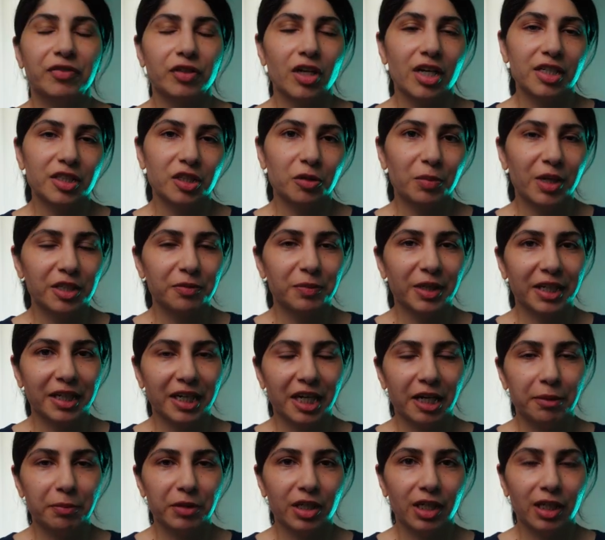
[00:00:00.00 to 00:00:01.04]
customized my
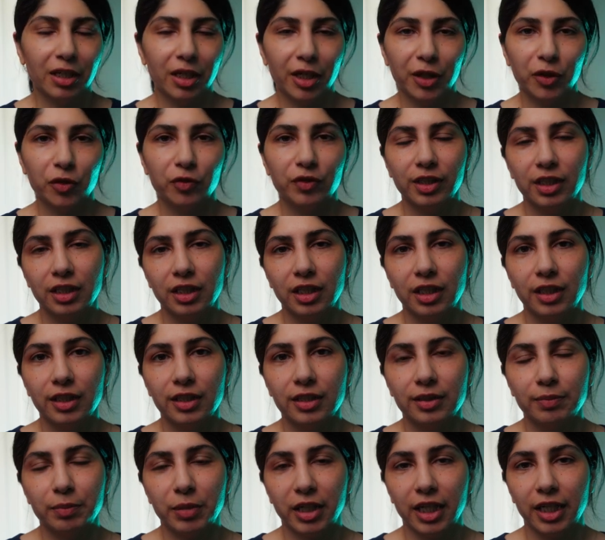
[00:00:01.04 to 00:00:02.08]
camera a lot over the
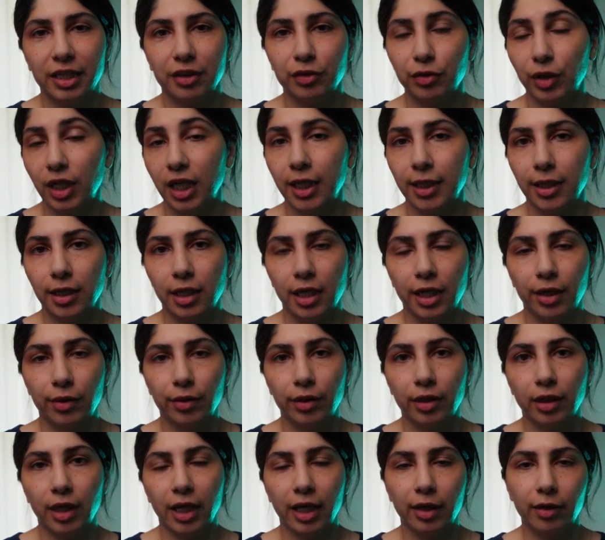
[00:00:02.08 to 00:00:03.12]
years by trial and
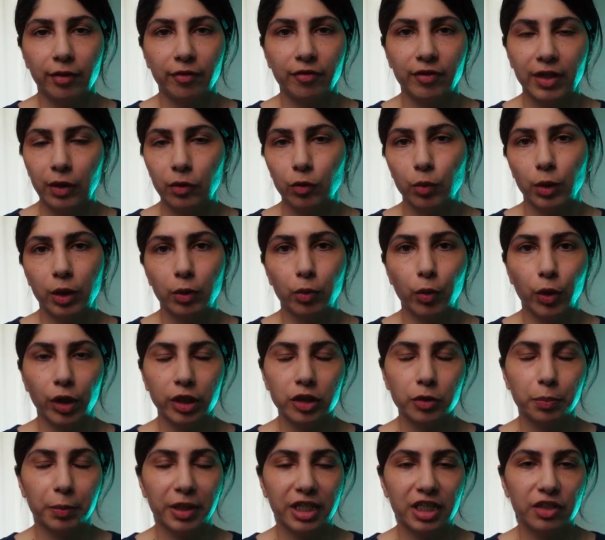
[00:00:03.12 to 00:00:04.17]
error and found what
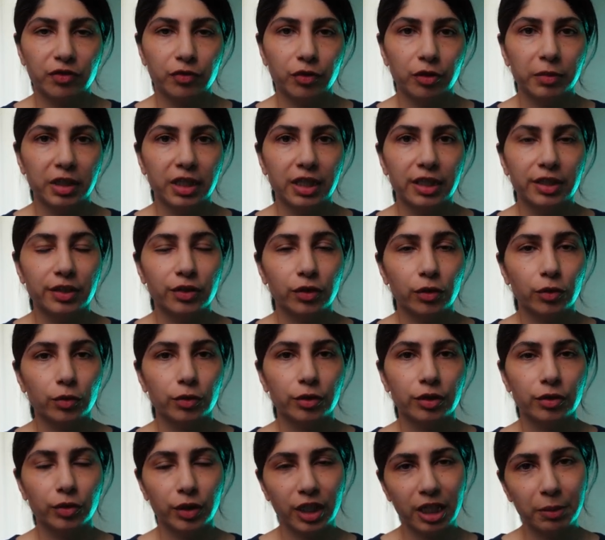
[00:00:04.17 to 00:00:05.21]
works best for me. So
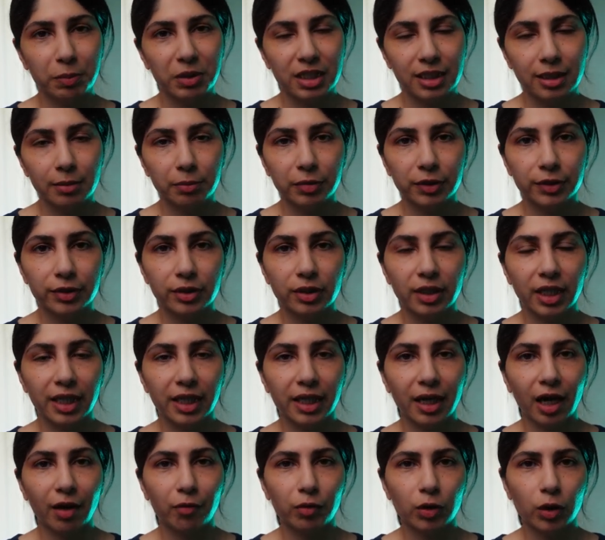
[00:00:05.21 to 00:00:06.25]
to keep it simple
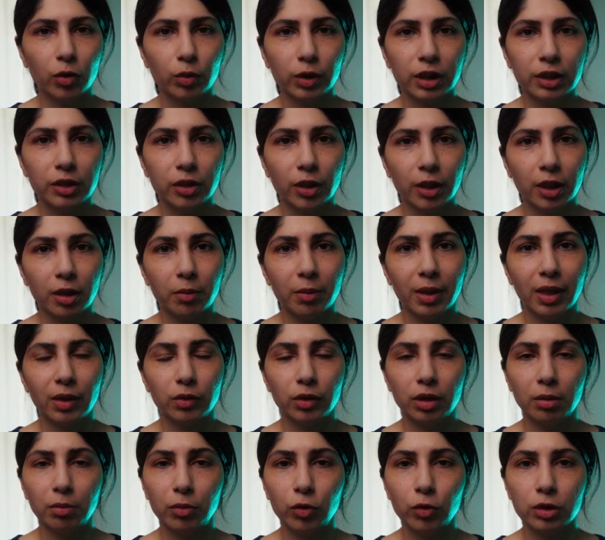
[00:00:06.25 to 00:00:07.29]
today, I will only talk
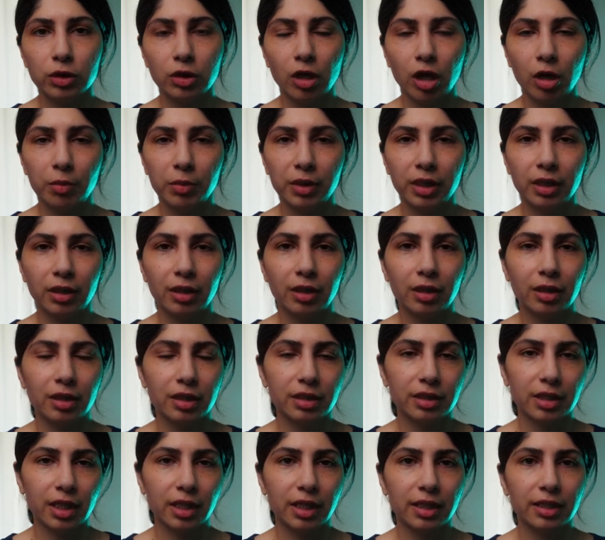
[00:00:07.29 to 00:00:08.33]
about the most common
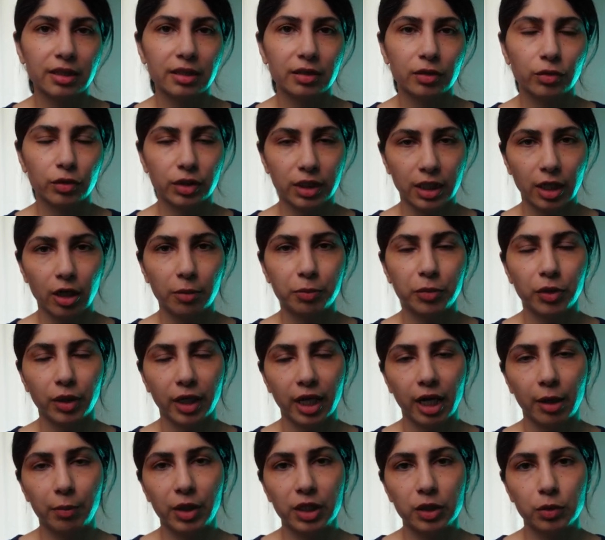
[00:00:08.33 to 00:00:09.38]
settings to set up your
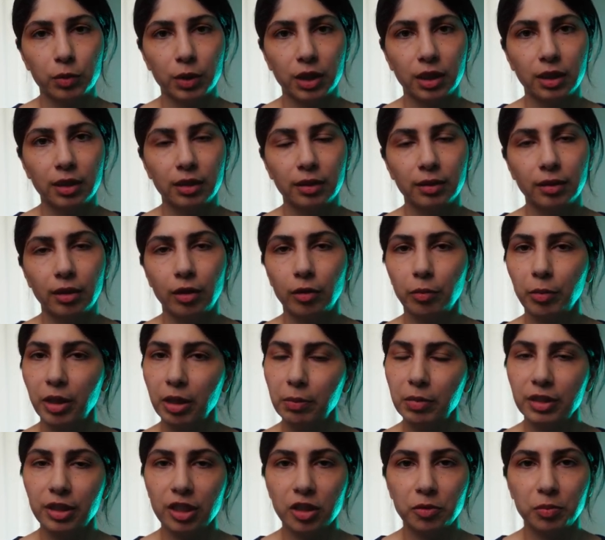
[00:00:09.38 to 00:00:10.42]
camera as well, or
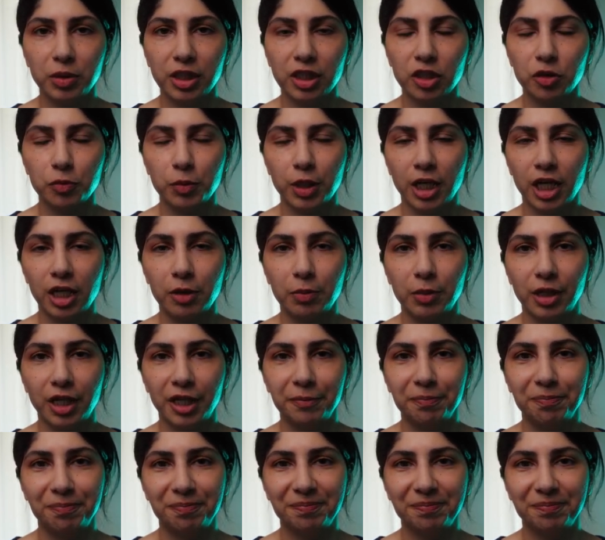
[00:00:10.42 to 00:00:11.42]
maybe just be inspired by.